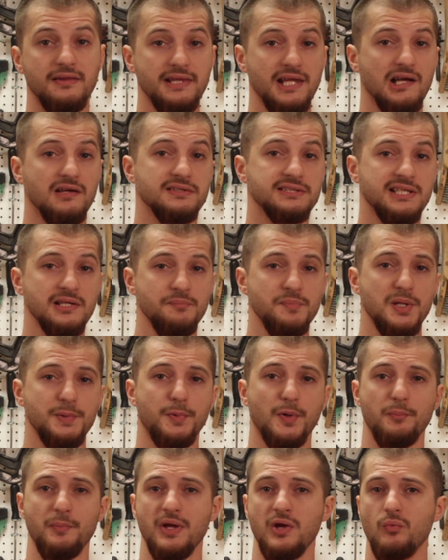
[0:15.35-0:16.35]
Now some
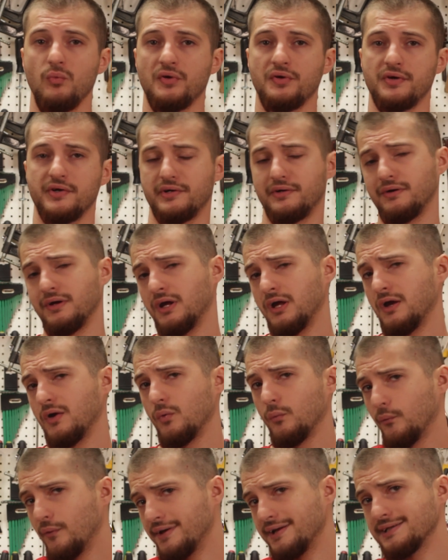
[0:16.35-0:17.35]
people may wonder,
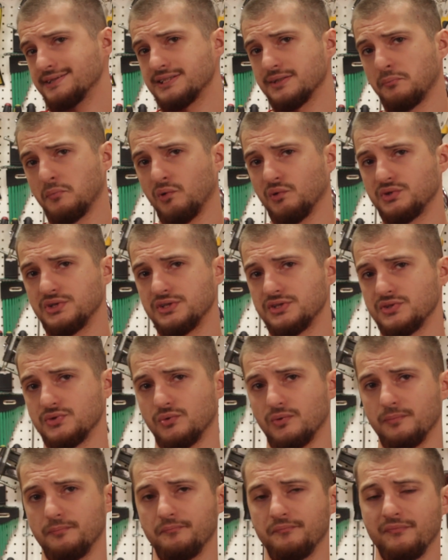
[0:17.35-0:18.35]
what is a
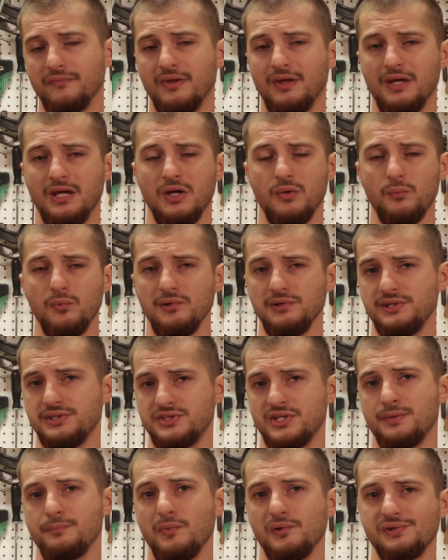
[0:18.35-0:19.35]
multi-tool? Well, the
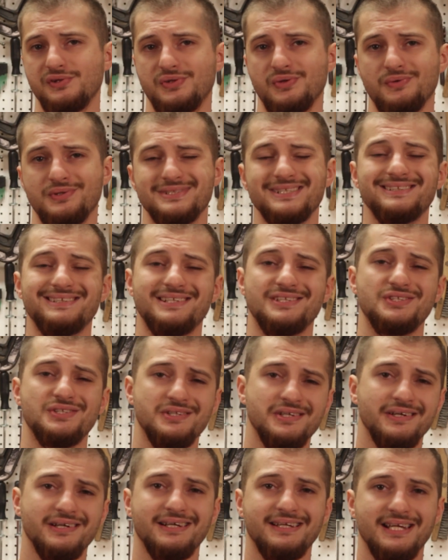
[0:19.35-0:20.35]
term multi-tool is just a
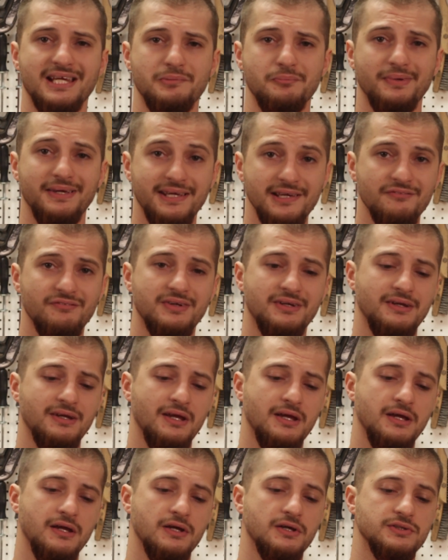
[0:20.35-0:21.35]
generic name given
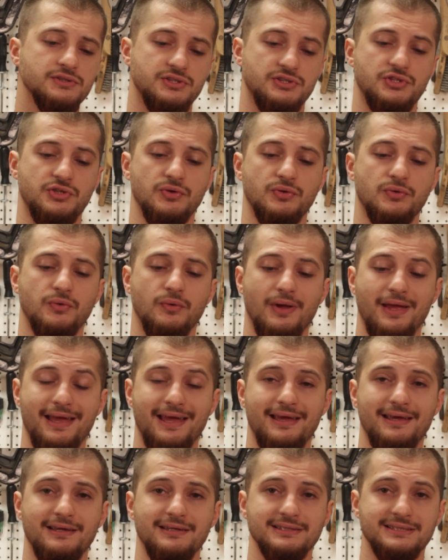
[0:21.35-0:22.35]
to
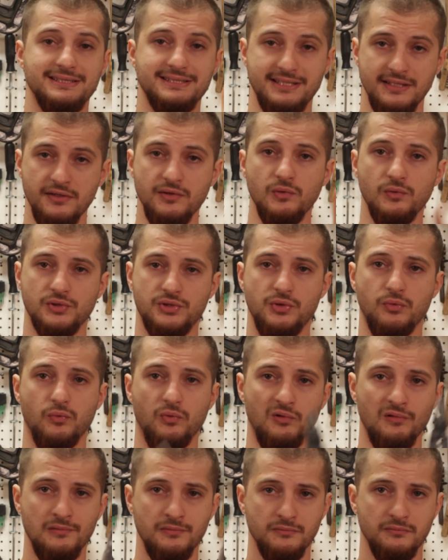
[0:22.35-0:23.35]
a single
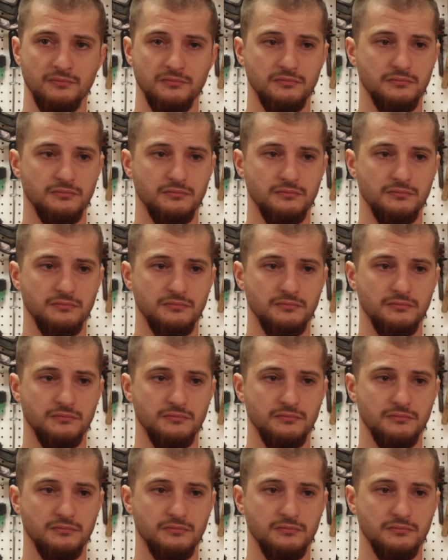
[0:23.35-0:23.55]
tool,